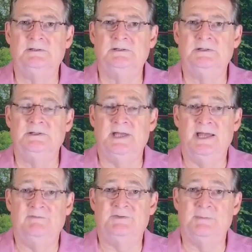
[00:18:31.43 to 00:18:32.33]
You
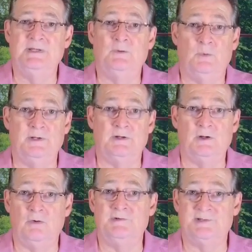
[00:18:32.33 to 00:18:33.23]
have to be a winner
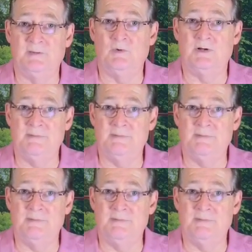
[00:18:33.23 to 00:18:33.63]
going somewhere to